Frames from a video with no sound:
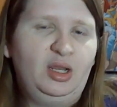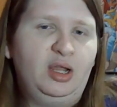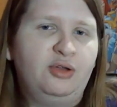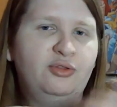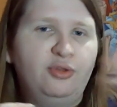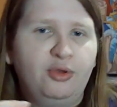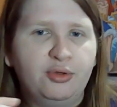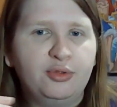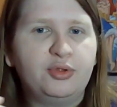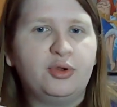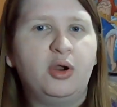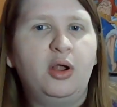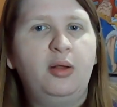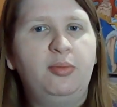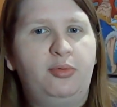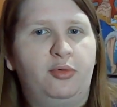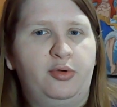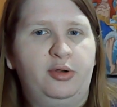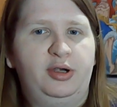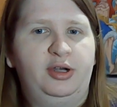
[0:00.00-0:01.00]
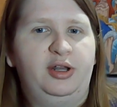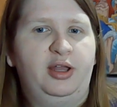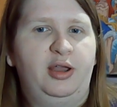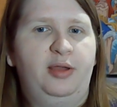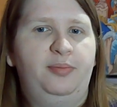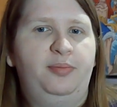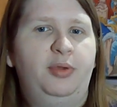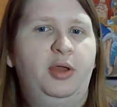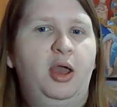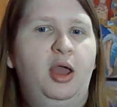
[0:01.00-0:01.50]
Those are all boarded
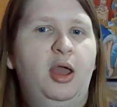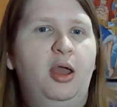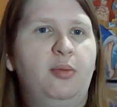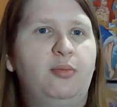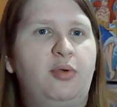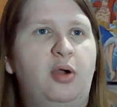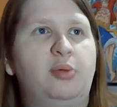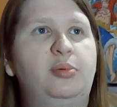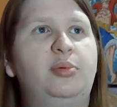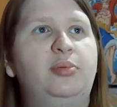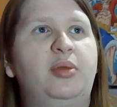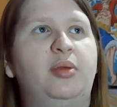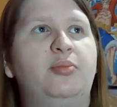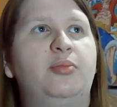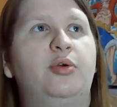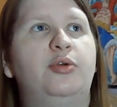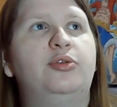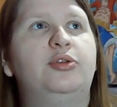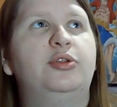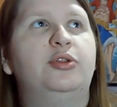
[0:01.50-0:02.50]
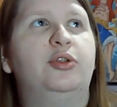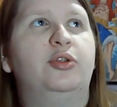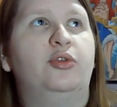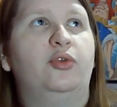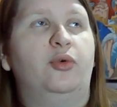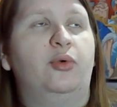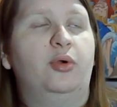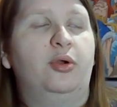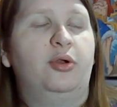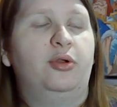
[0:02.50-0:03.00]
up. Probably most of the
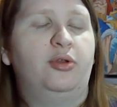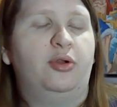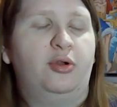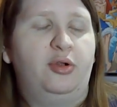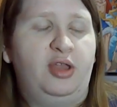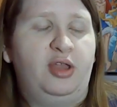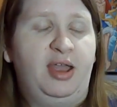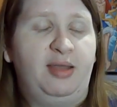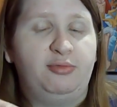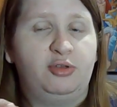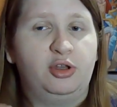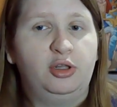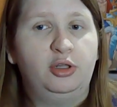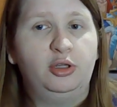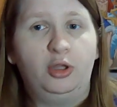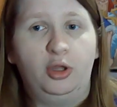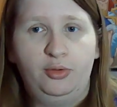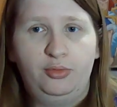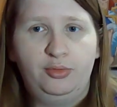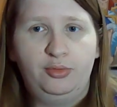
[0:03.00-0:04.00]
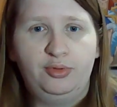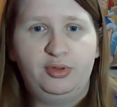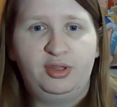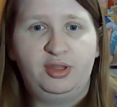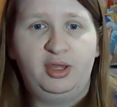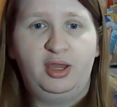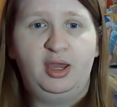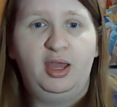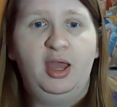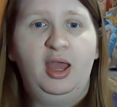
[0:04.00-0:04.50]
doors are kept closed.
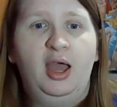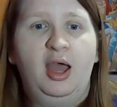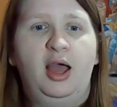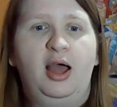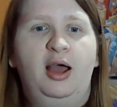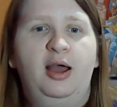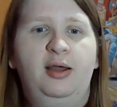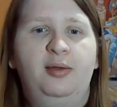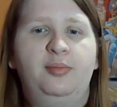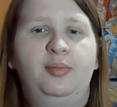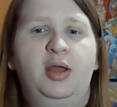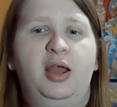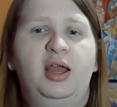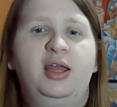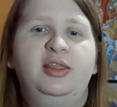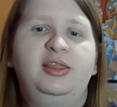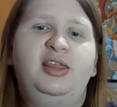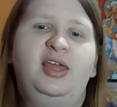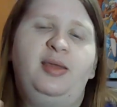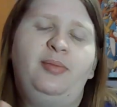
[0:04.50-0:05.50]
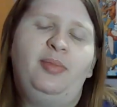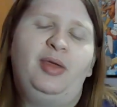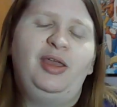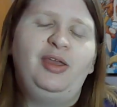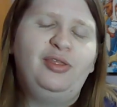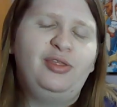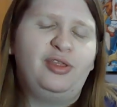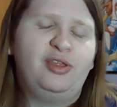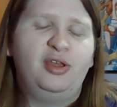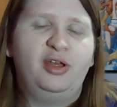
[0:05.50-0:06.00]
They may
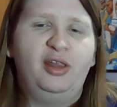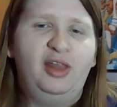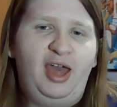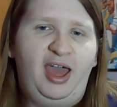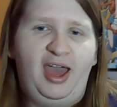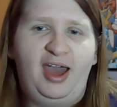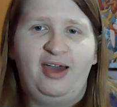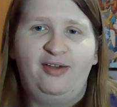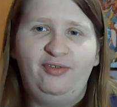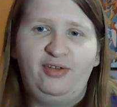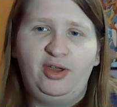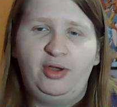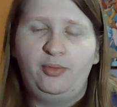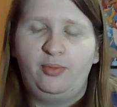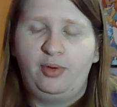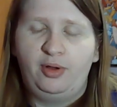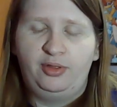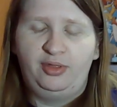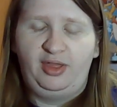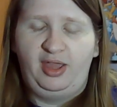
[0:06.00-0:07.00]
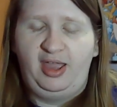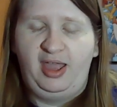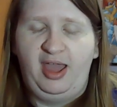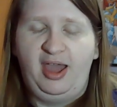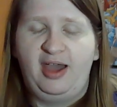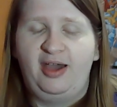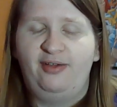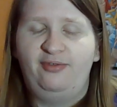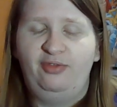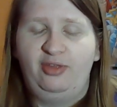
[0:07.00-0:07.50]
still have it where they
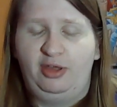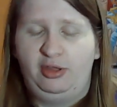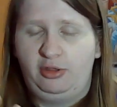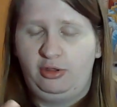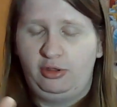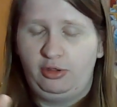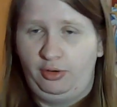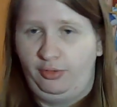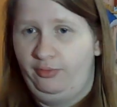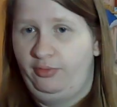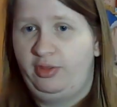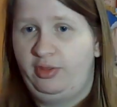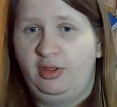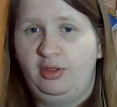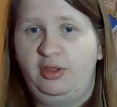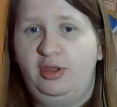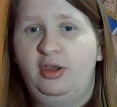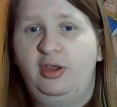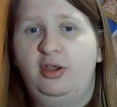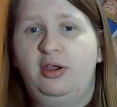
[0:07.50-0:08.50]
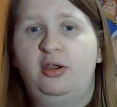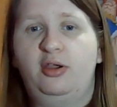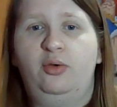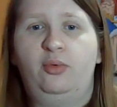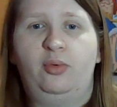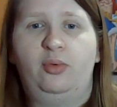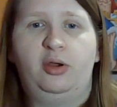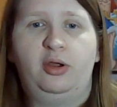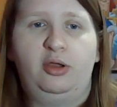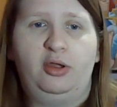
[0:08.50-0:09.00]
have, like, services here
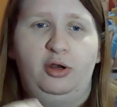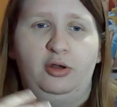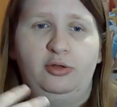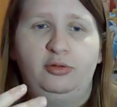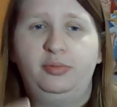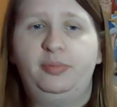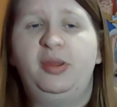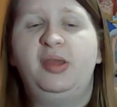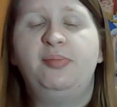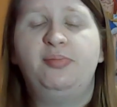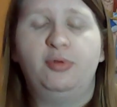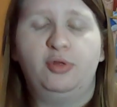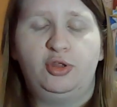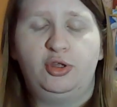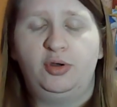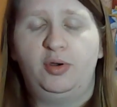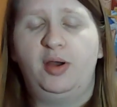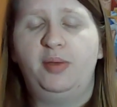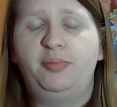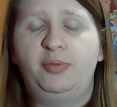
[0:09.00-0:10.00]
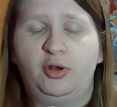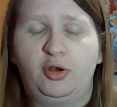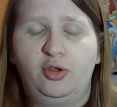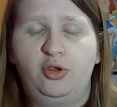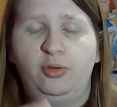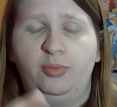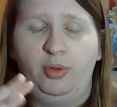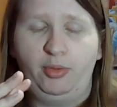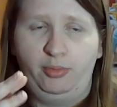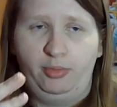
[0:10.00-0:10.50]
and where, you know, the people show up and
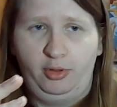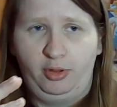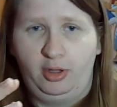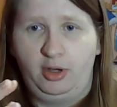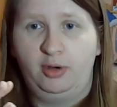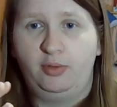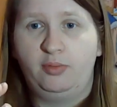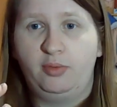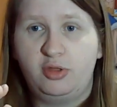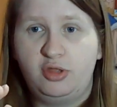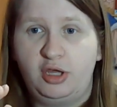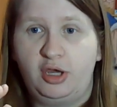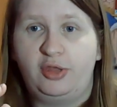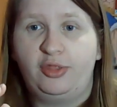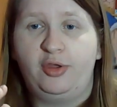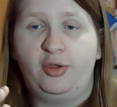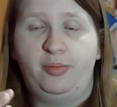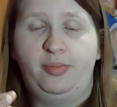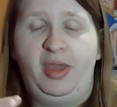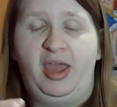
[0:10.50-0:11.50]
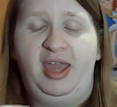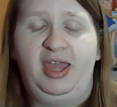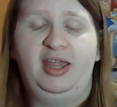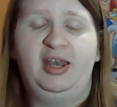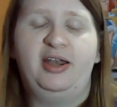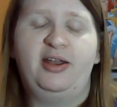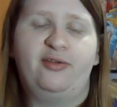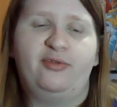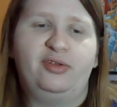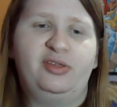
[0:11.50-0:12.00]
Kuma will, you know, reject their pain
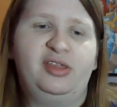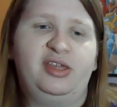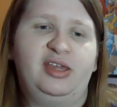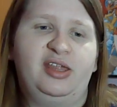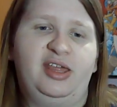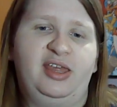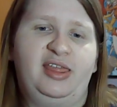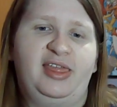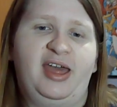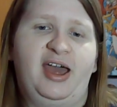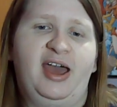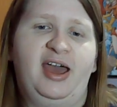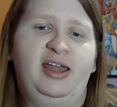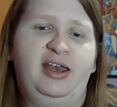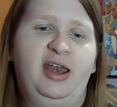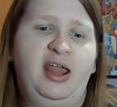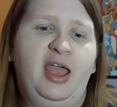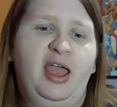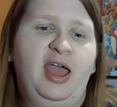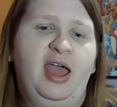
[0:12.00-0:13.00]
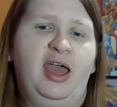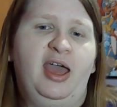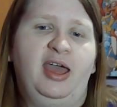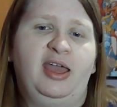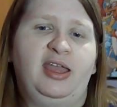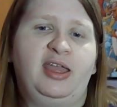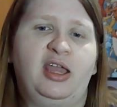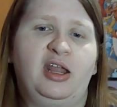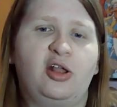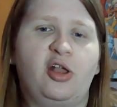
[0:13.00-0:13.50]
and everything like that
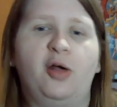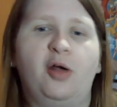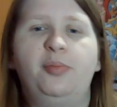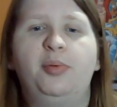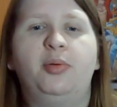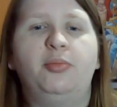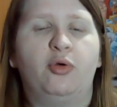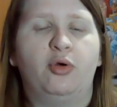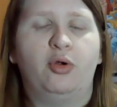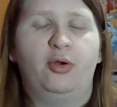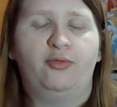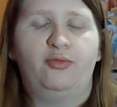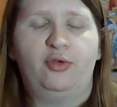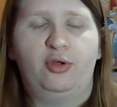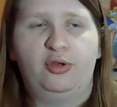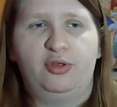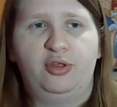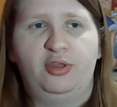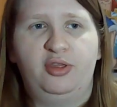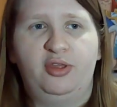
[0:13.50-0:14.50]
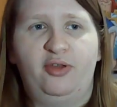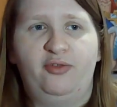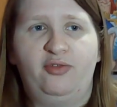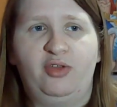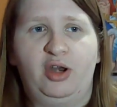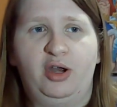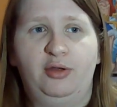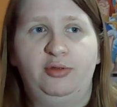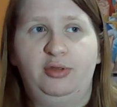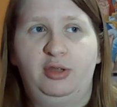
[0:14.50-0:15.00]
and get a couple more versions of,
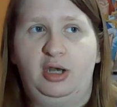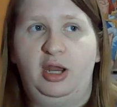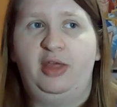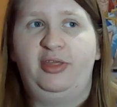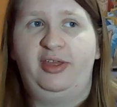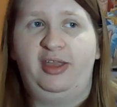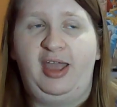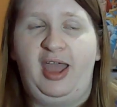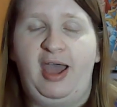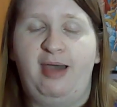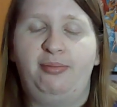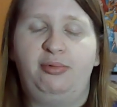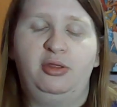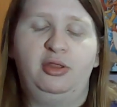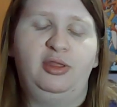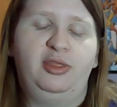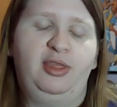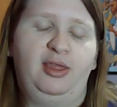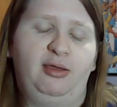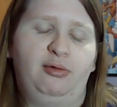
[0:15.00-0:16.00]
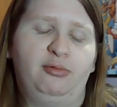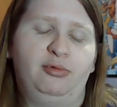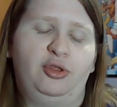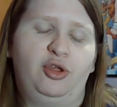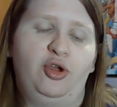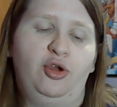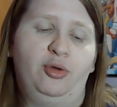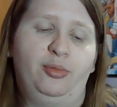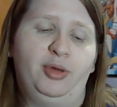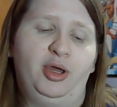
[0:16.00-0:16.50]
you know, the nothing happened thing
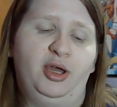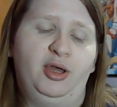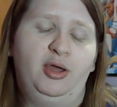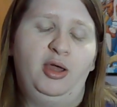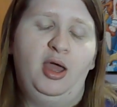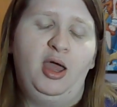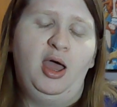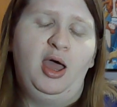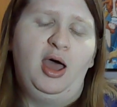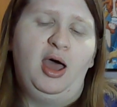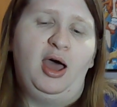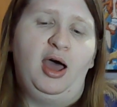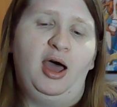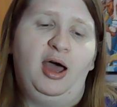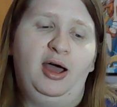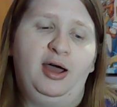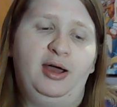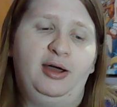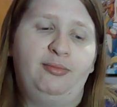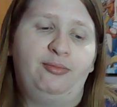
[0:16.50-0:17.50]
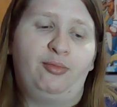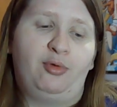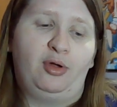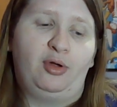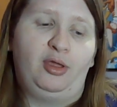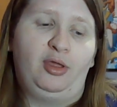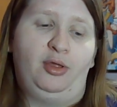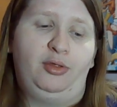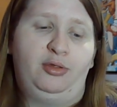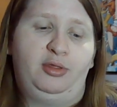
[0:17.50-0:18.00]
with Kuma, where
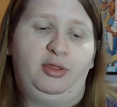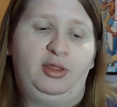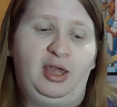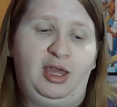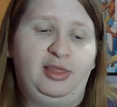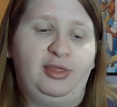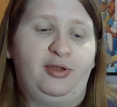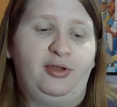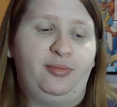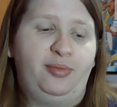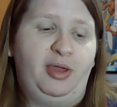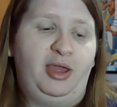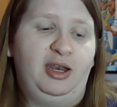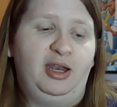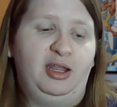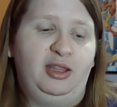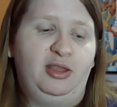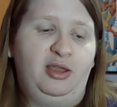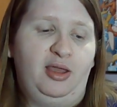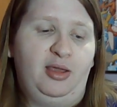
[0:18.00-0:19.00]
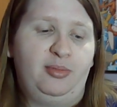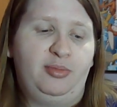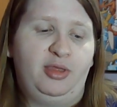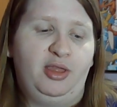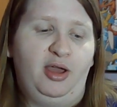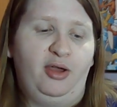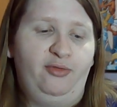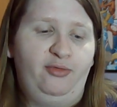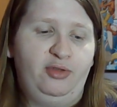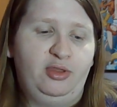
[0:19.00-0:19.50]
he'll take their pain into
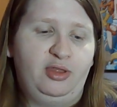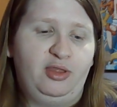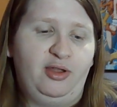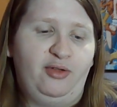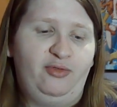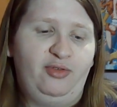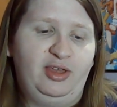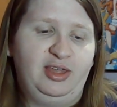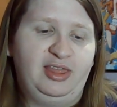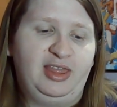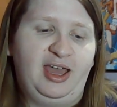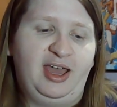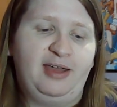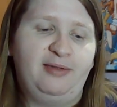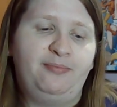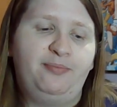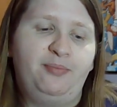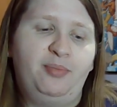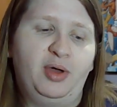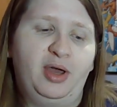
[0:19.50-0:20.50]
himself and stuff like that.